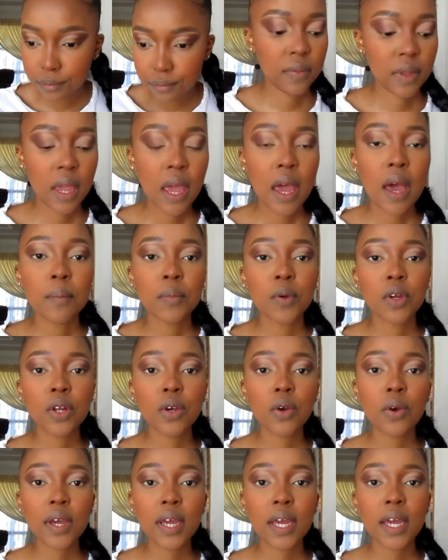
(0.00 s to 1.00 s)
I'm going to
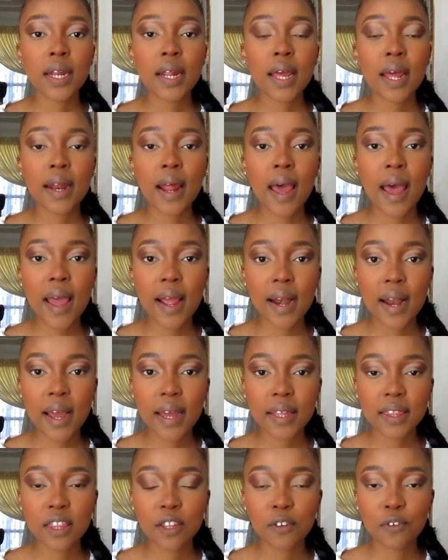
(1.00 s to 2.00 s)
go ahead and
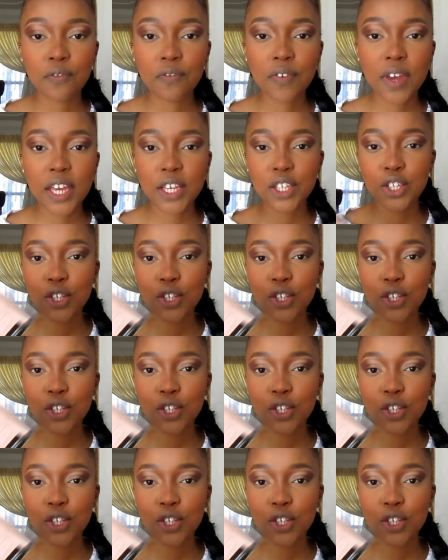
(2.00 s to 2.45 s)
highlight the face